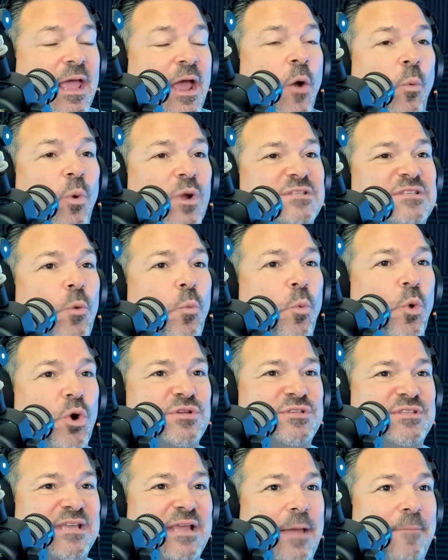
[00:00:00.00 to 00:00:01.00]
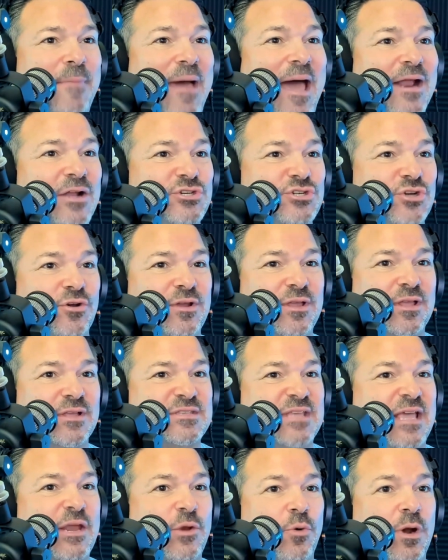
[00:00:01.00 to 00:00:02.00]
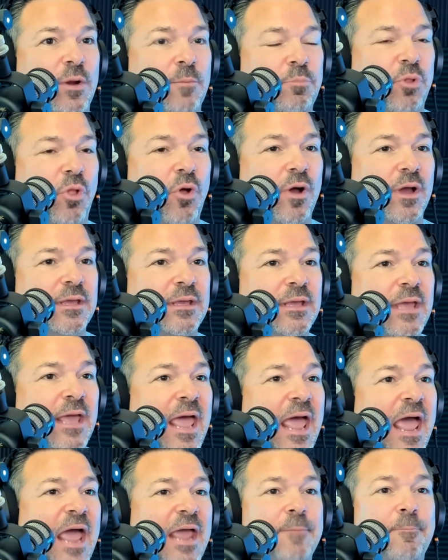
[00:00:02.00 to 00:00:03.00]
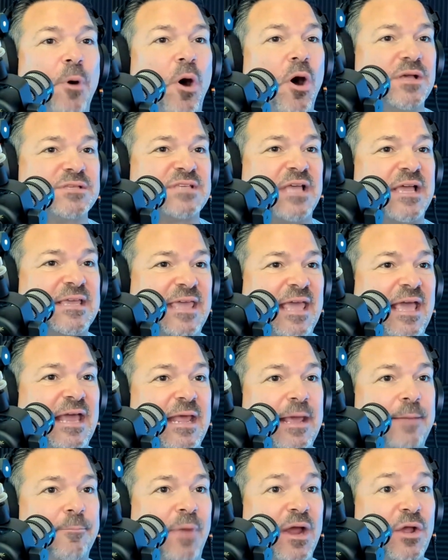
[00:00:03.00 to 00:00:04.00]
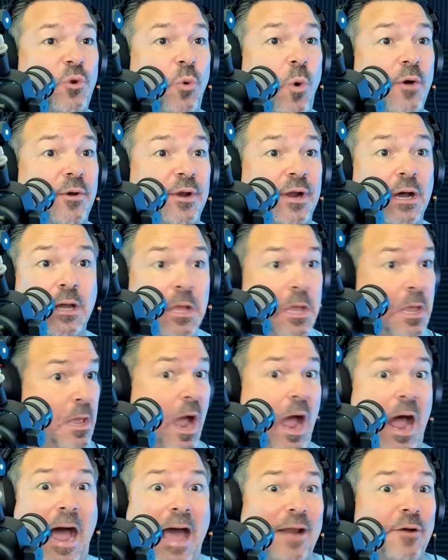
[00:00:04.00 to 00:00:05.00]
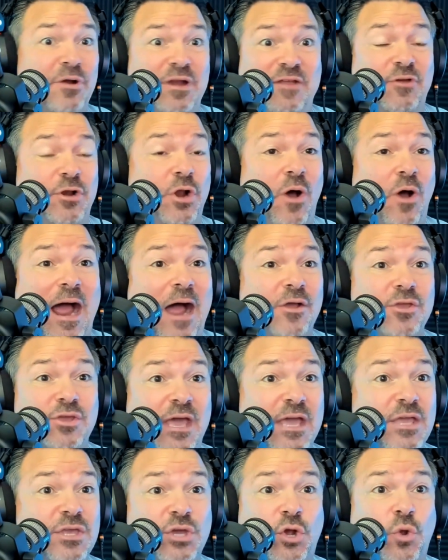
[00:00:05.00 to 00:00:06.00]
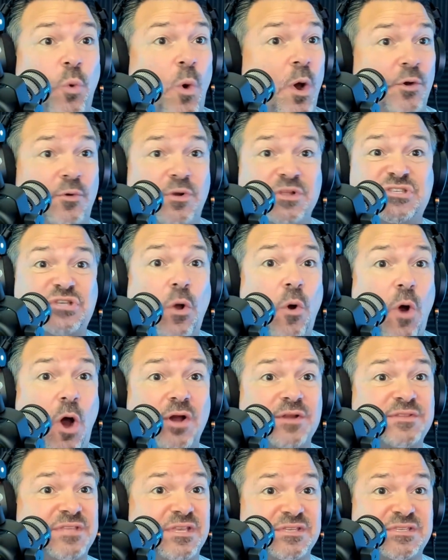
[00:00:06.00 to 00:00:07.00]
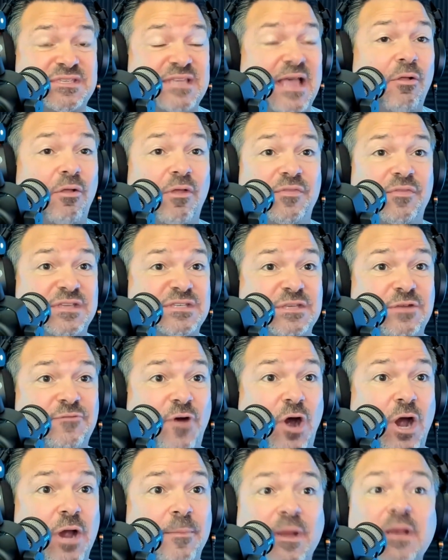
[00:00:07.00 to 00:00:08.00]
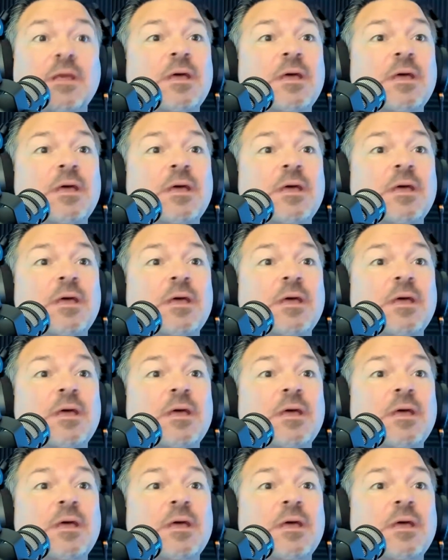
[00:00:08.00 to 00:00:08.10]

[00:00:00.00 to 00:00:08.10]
what's the worst thing a manager could say to an employee? Hey boss, I can't hit my quota. I don't even know how you hit your quota. It's so hard to sell in this environment.